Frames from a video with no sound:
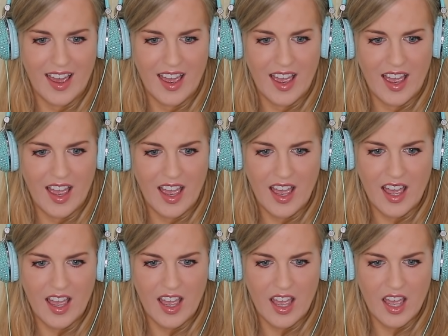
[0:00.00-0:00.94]

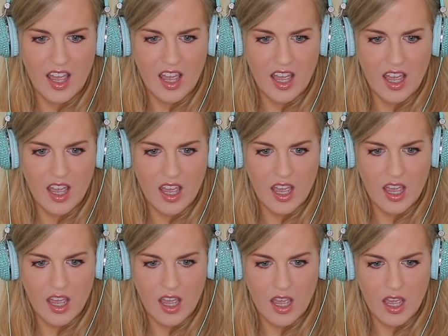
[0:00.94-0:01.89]

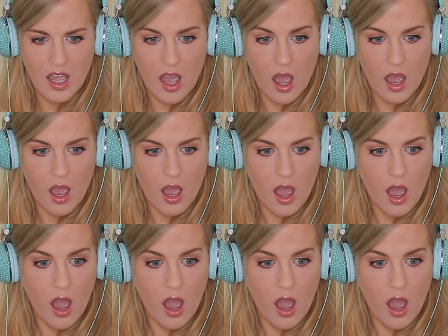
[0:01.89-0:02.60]
(no one is talking)